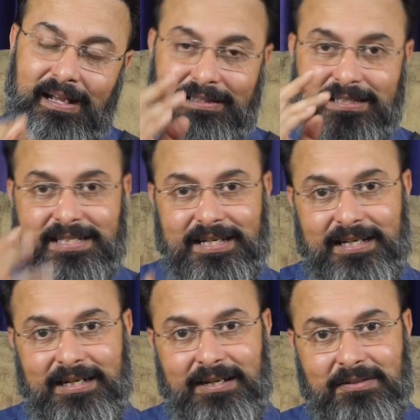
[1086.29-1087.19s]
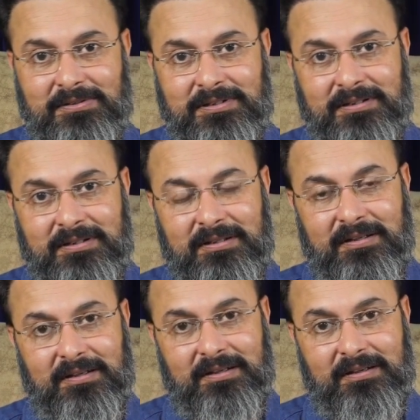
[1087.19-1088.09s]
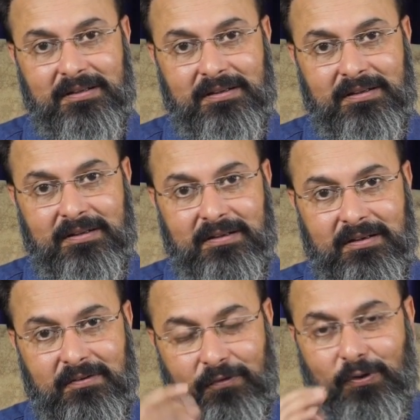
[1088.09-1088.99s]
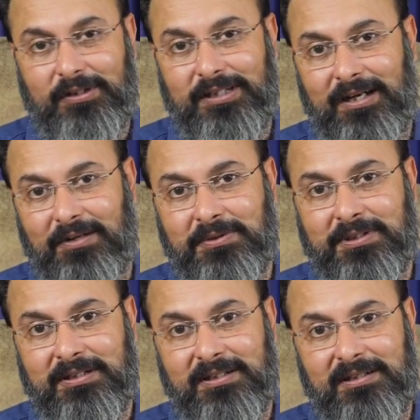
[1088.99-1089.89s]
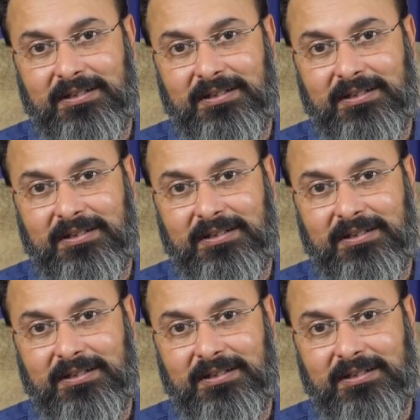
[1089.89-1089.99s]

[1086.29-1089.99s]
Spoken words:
at the 2nd house, 4th house